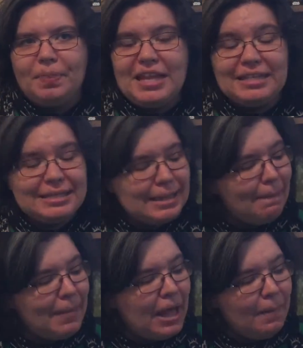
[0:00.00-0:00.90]
in
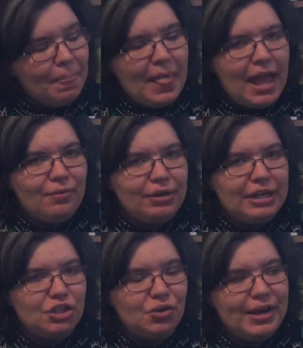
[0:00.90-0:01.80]
December and
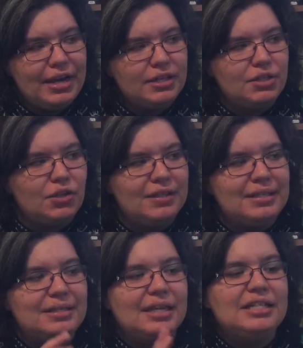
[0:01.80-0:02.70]
really enjoyed it. So
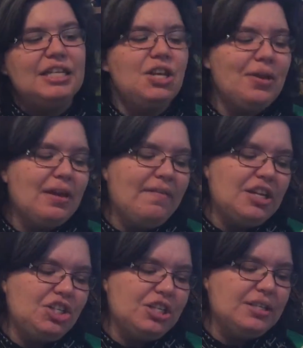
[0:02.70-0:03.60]
this is the continuing
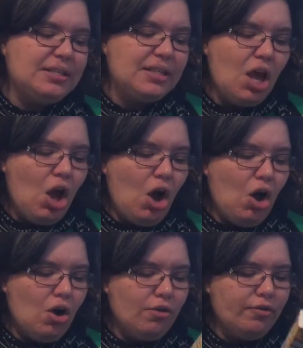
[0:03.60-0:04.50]
adventures
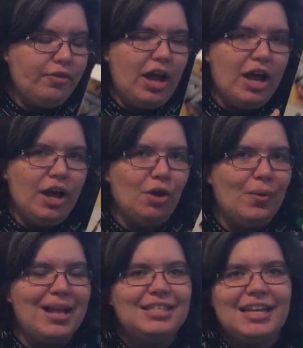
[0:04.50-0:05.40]
of
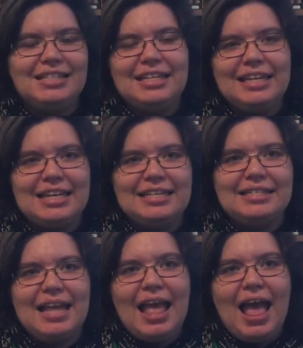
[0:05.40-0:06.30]
Wedge
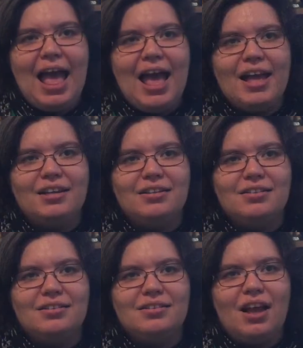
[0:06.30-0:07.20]
Antilles
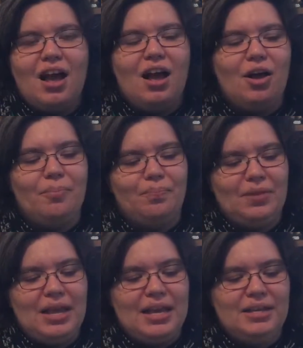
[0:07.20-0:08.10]
and
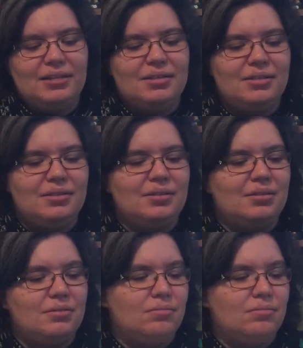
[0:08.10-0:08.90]
his,